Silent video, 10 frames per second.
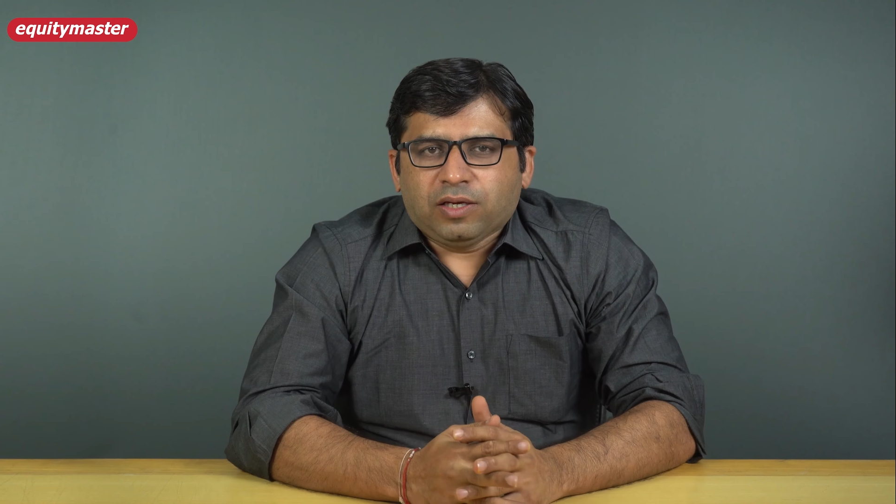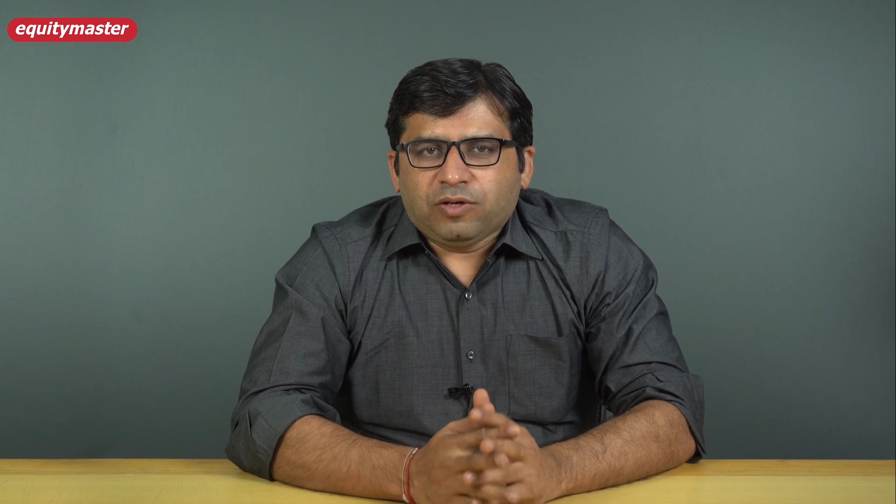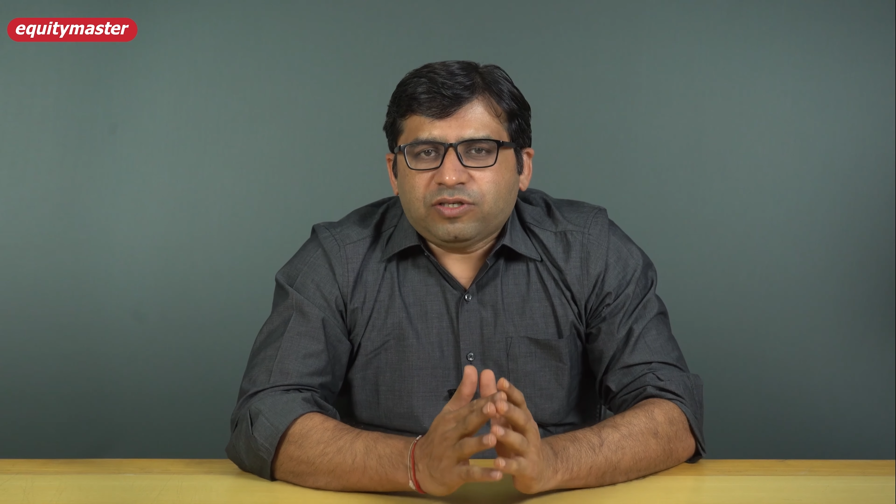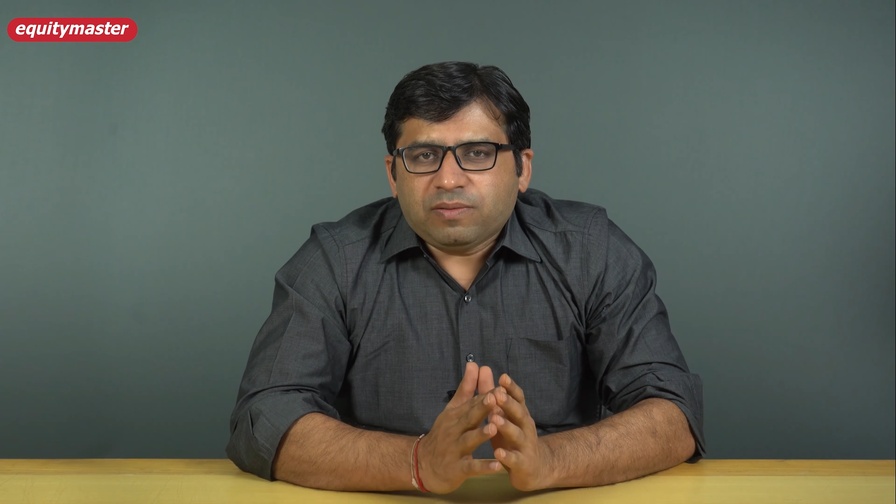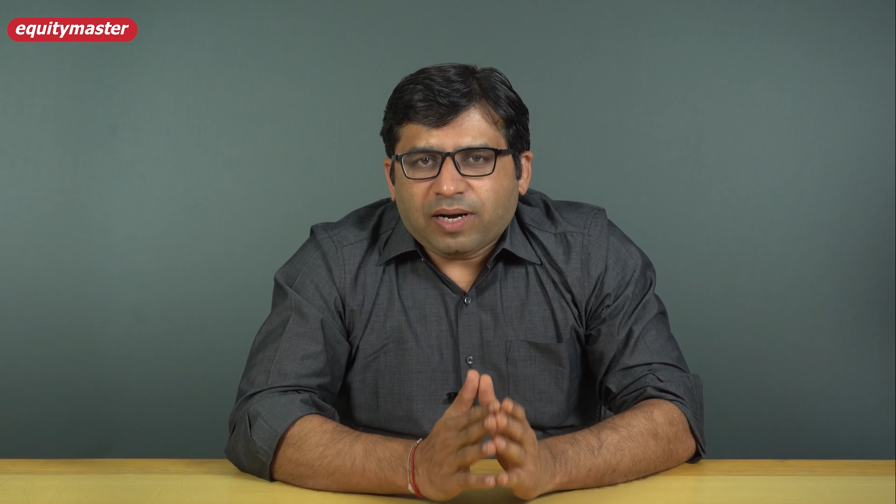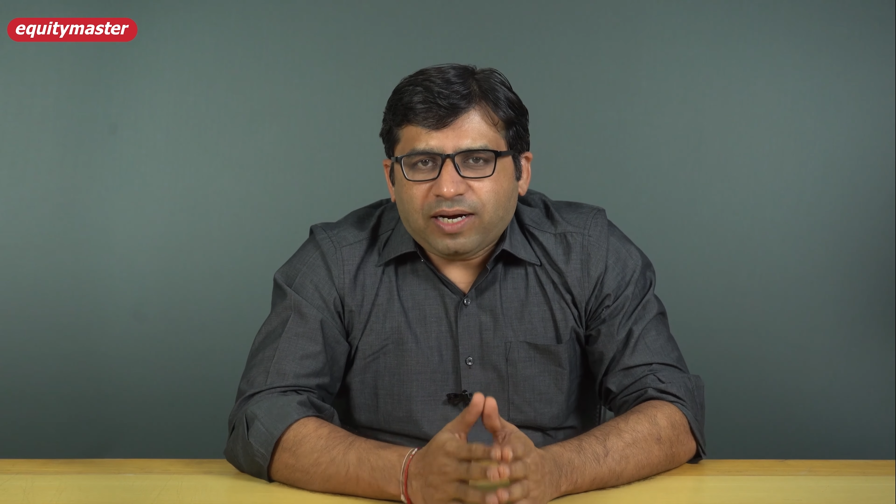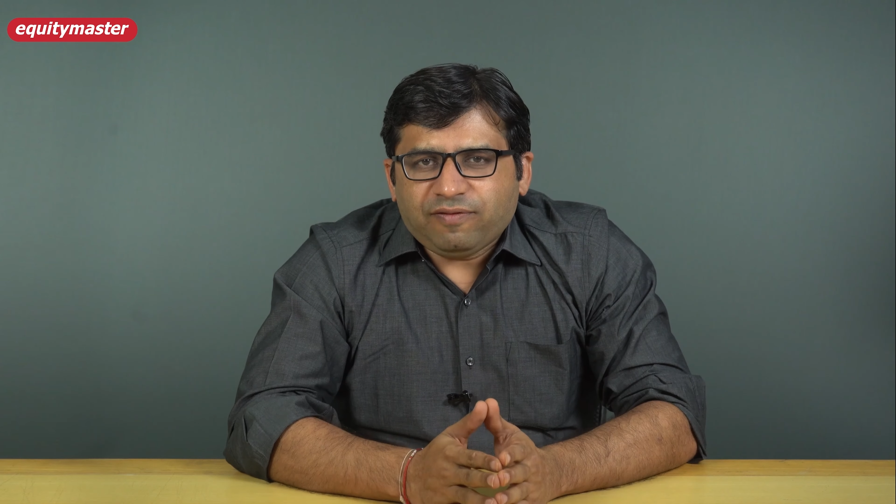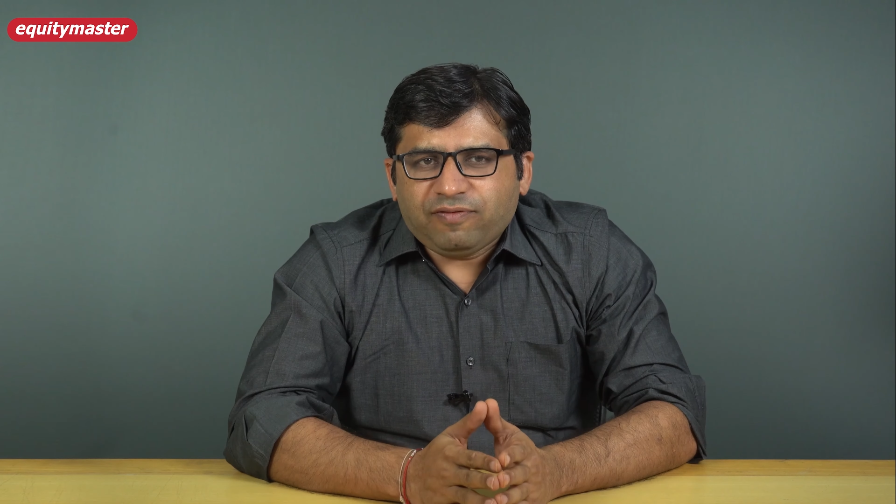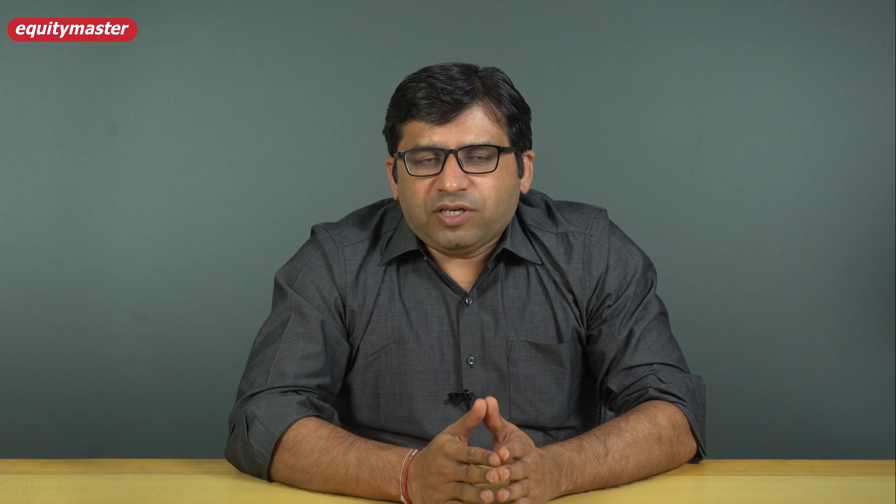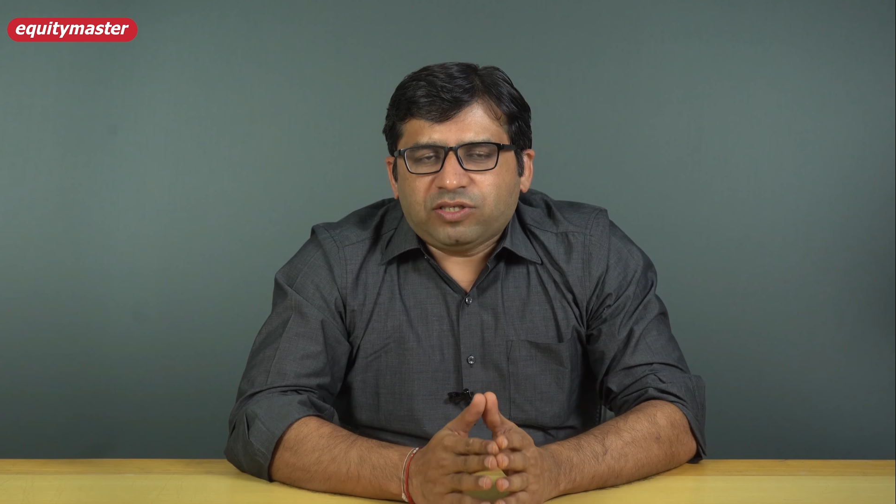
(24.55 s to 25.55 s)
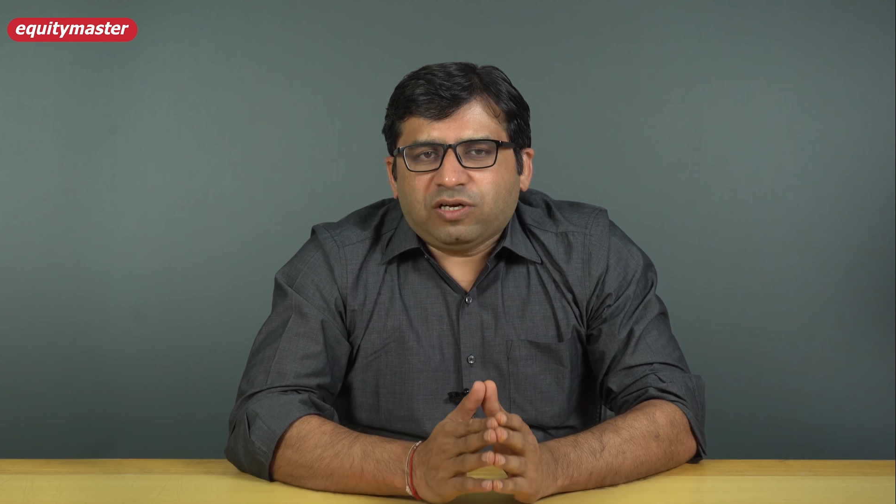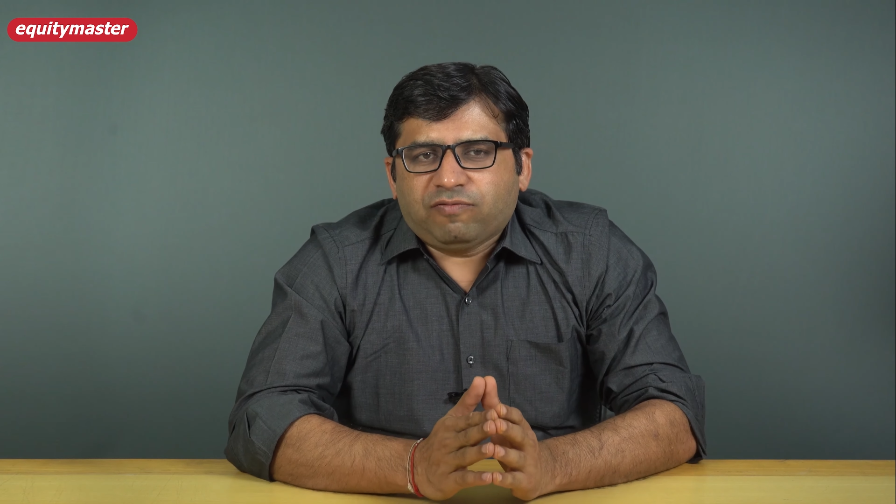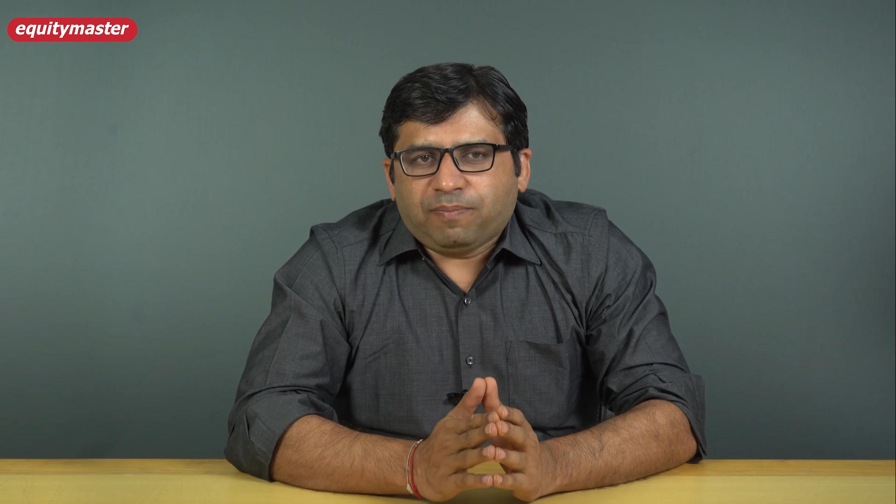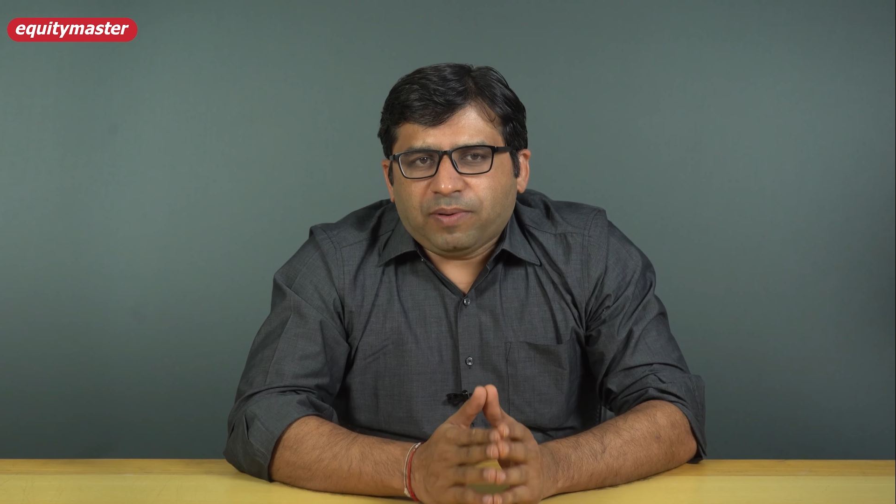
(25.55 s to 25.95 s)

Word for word: You see, my definition of a